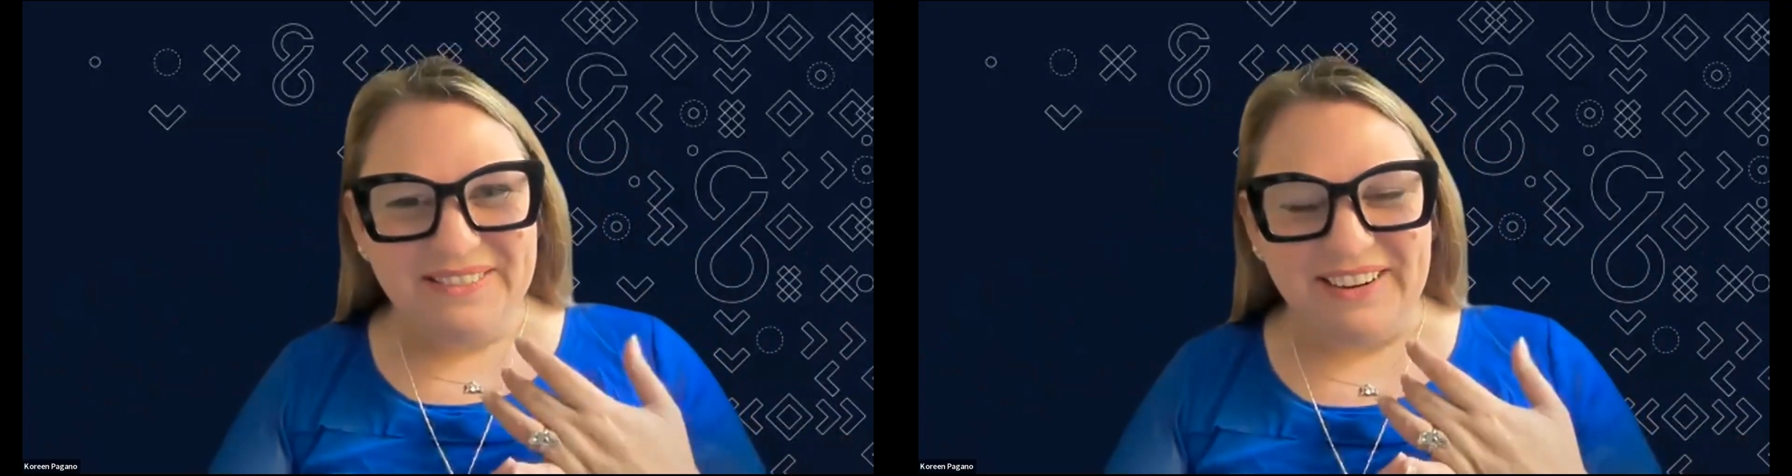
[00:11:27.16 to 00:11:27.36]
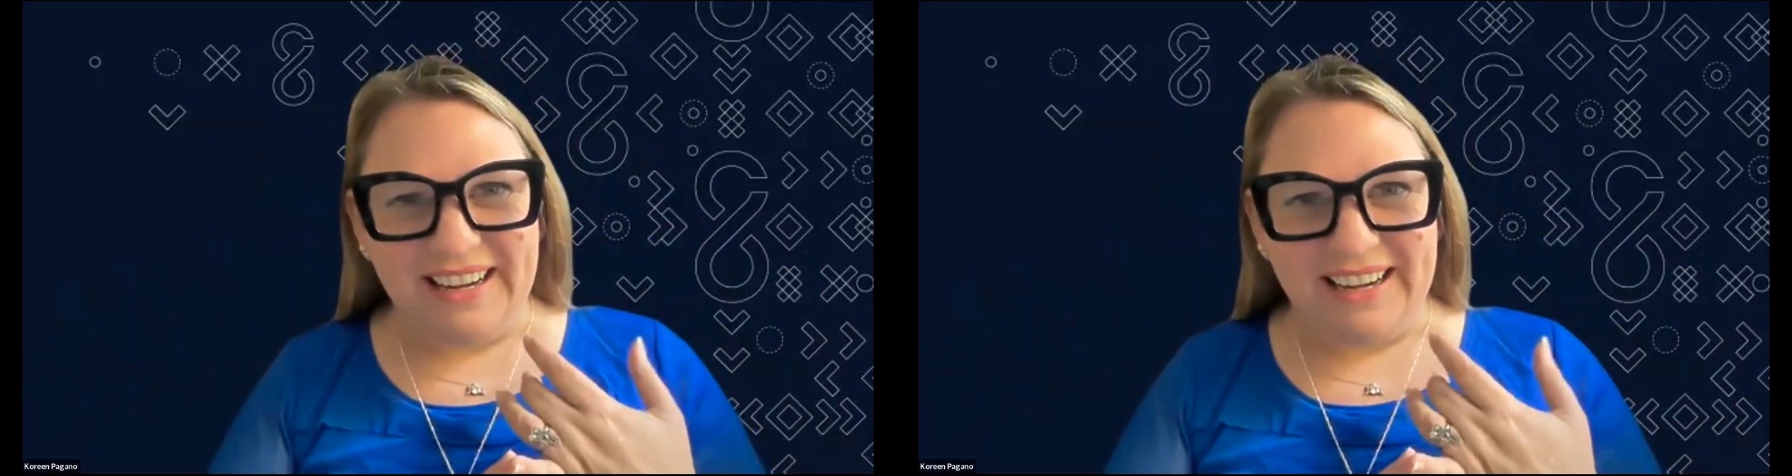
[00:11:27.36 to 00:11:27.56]

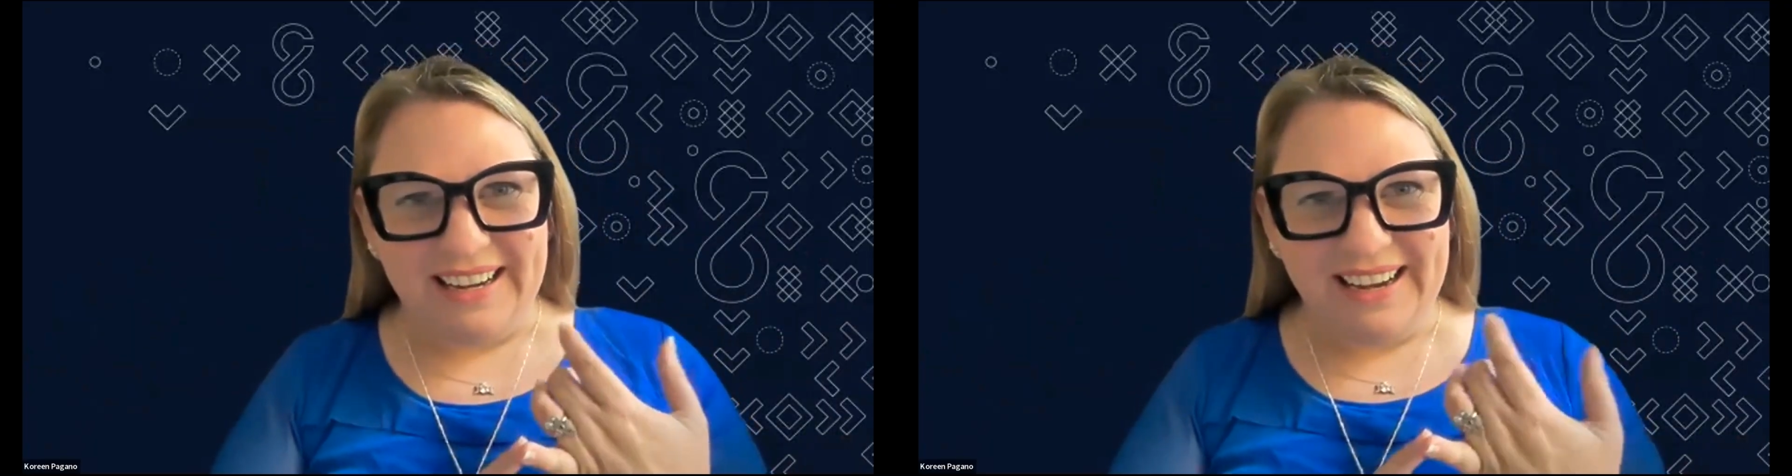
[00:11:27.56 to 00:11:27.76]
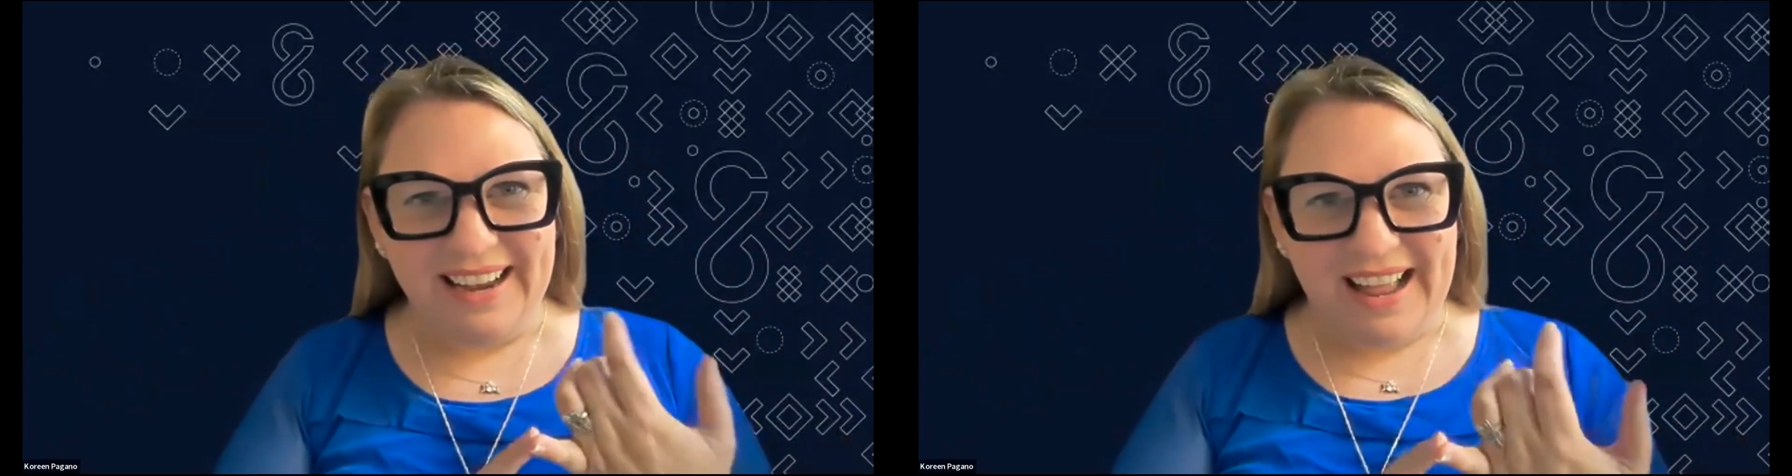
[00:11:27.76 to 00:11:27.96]

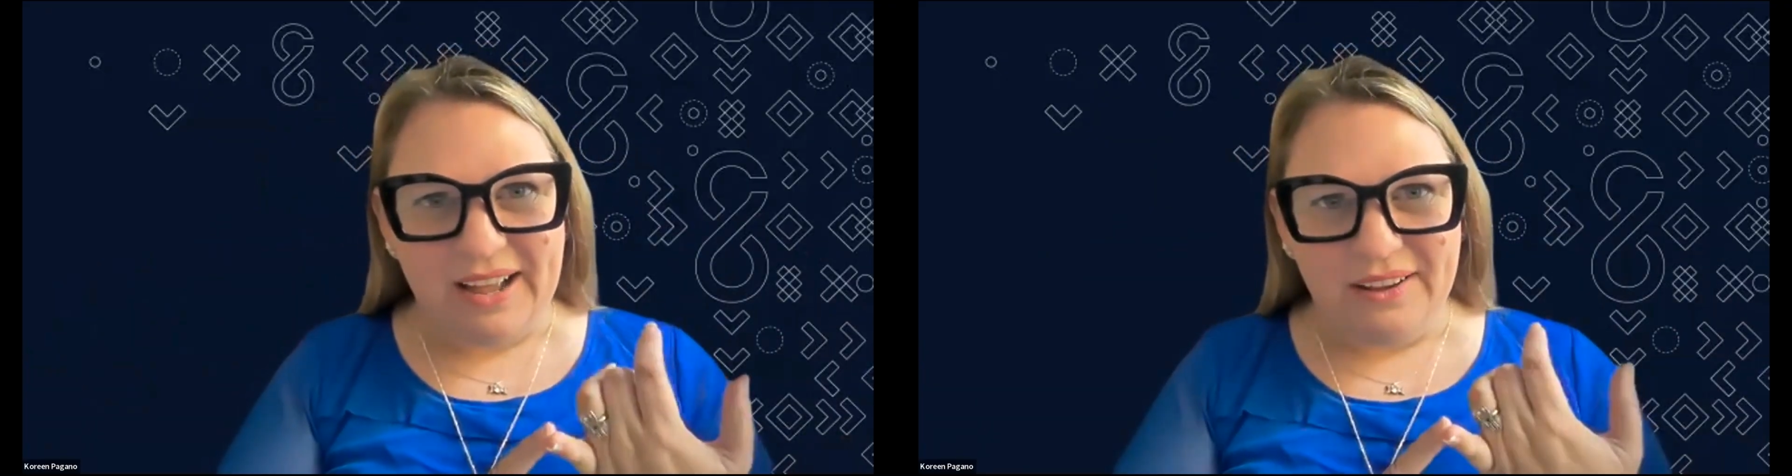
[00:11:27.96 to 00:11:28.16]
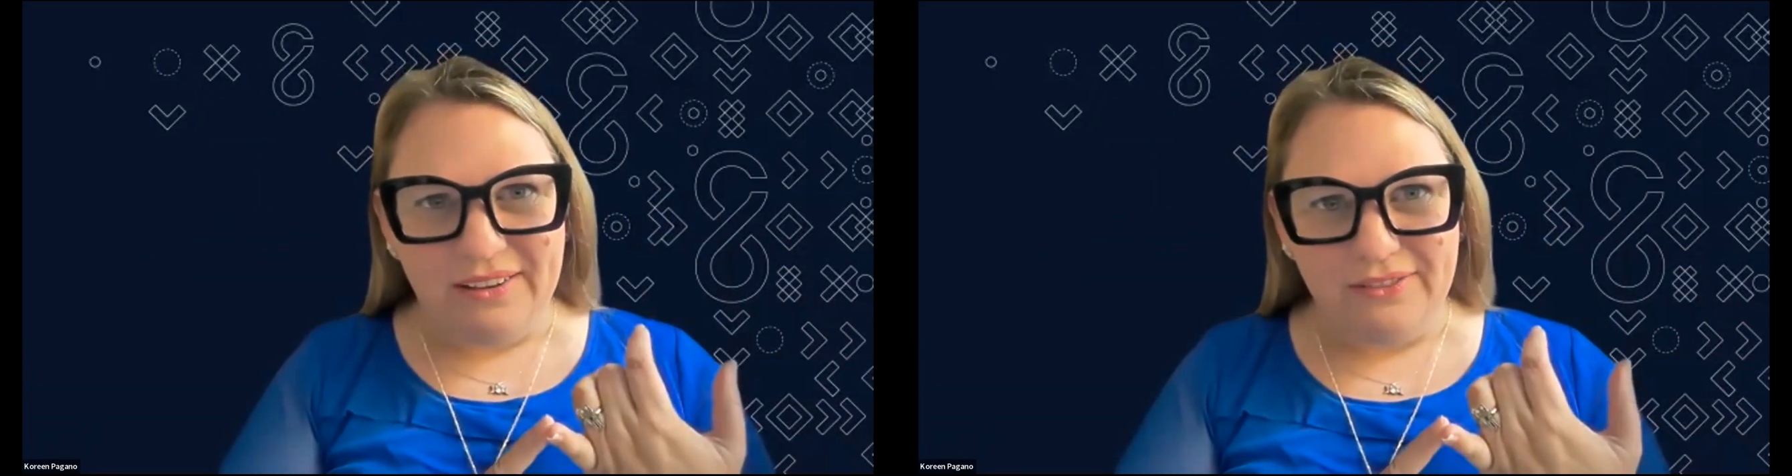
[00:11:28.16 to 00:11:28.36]
We
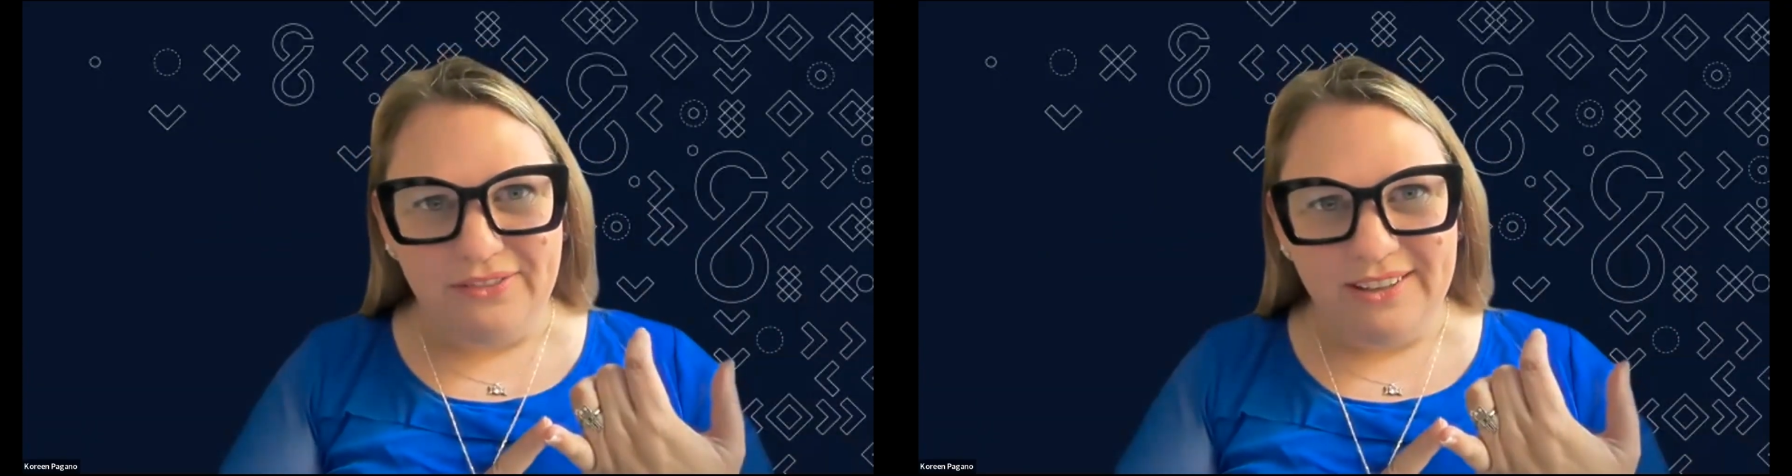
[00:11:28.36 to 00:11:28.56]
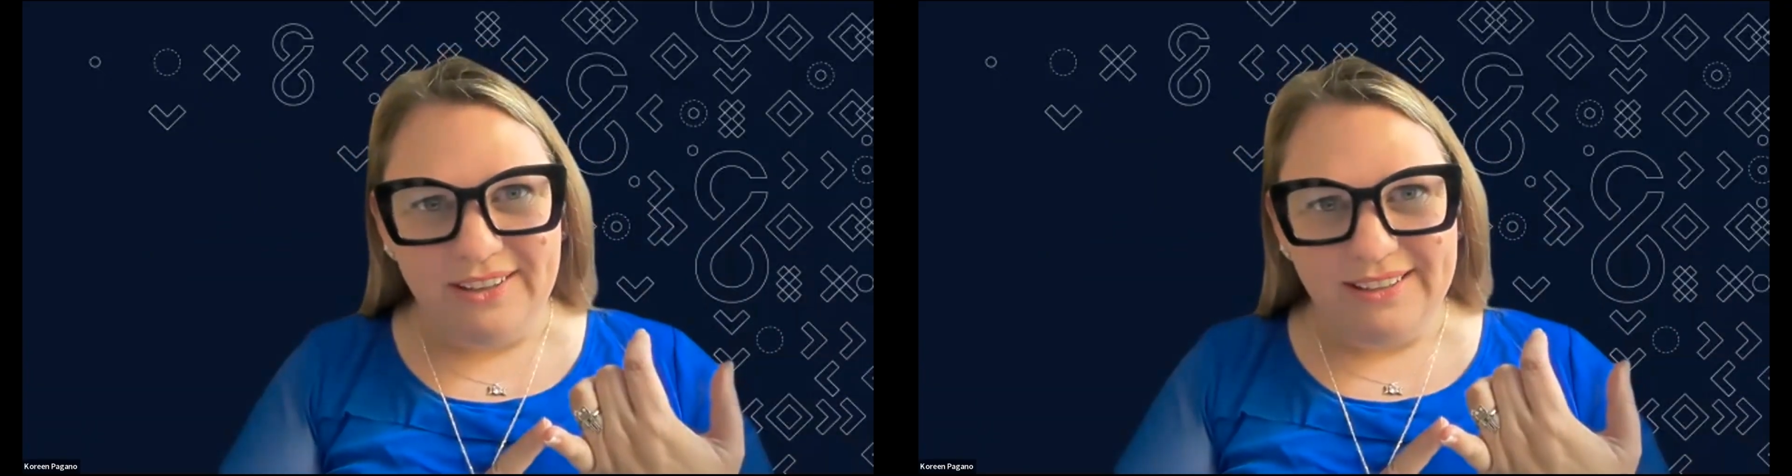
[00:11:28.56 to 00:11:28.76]
have